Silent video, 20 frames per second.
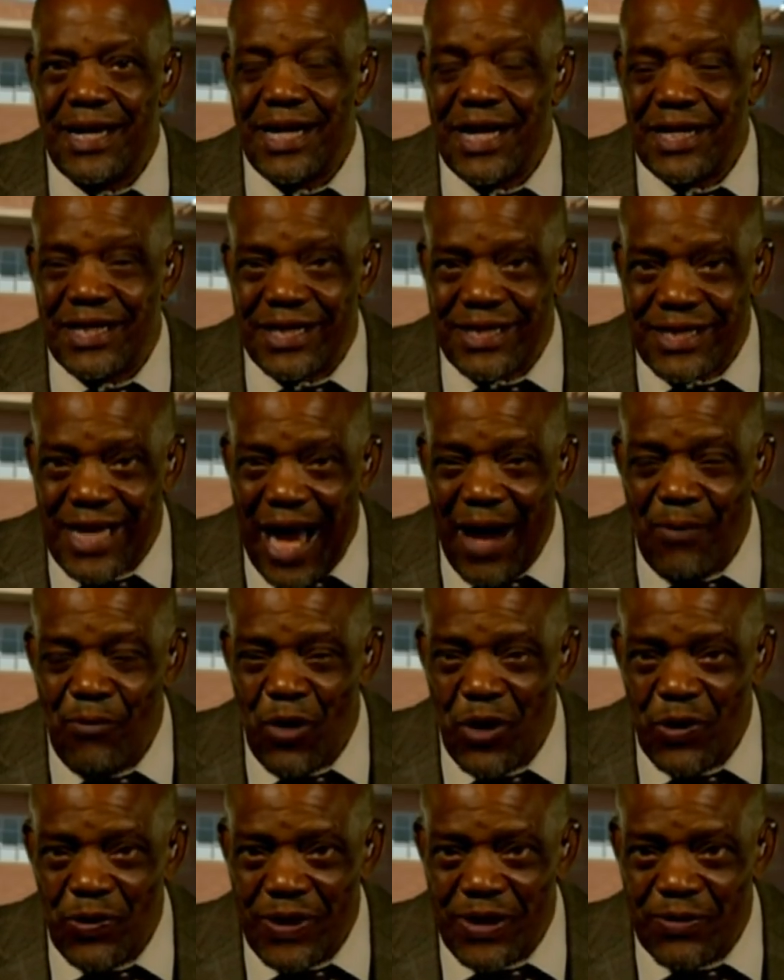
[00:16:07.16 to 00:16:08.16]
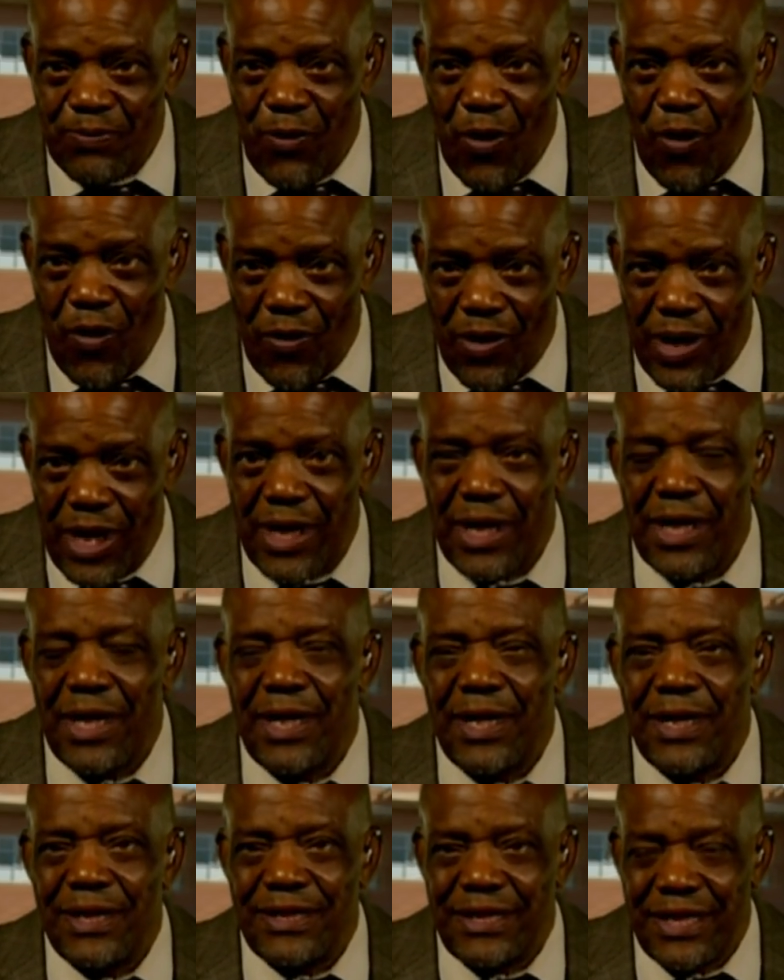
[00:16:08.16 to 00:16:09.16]
And at the time when we spoke,
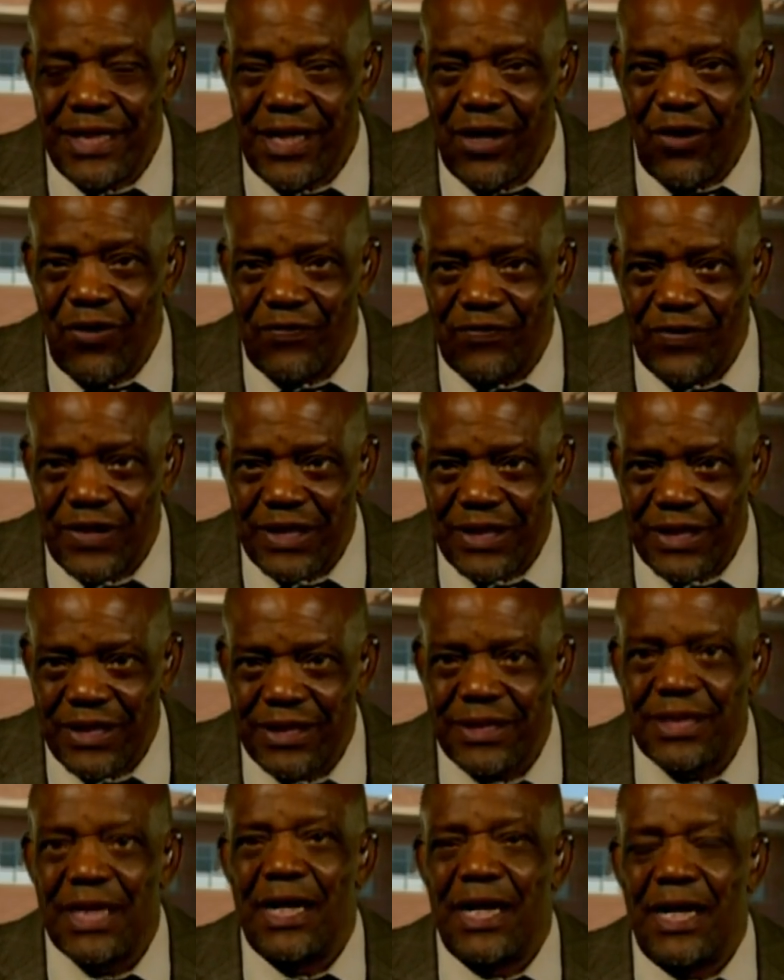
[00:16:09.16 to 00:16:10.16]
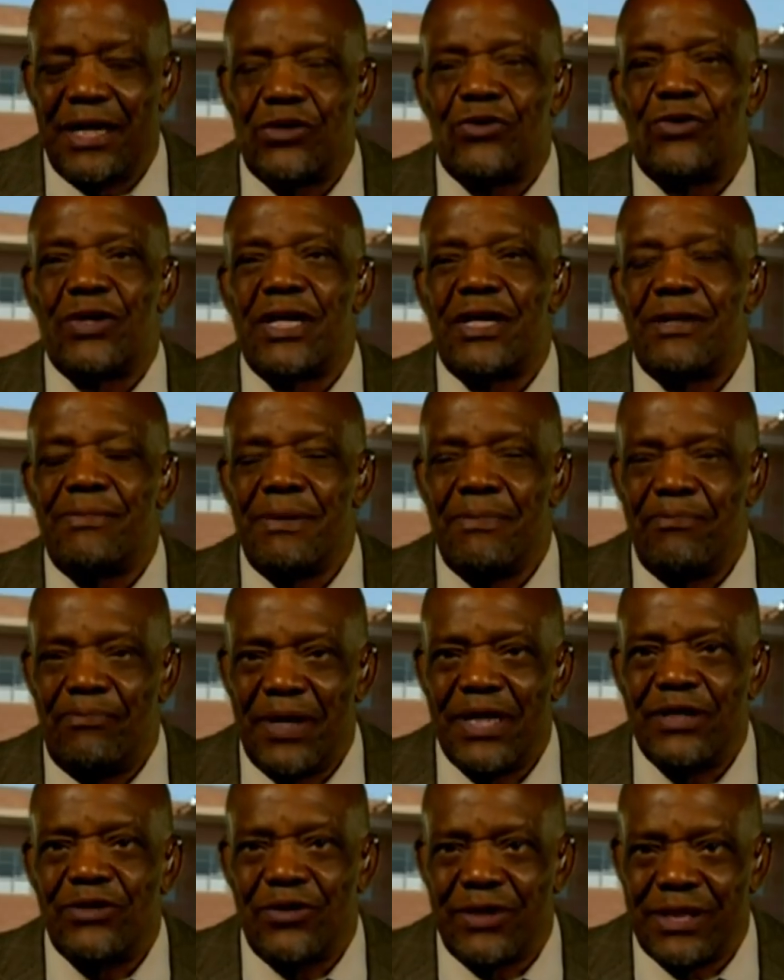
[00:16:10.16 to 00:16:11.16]
senior officials had already
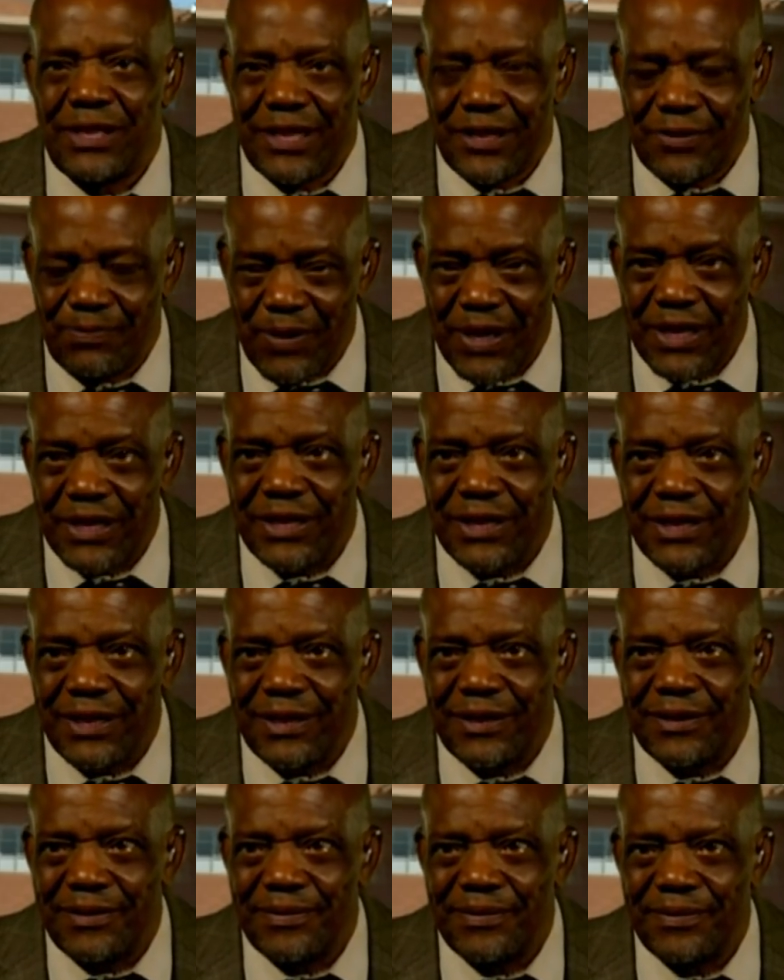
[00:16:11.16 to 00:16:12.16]
been placed on suspension.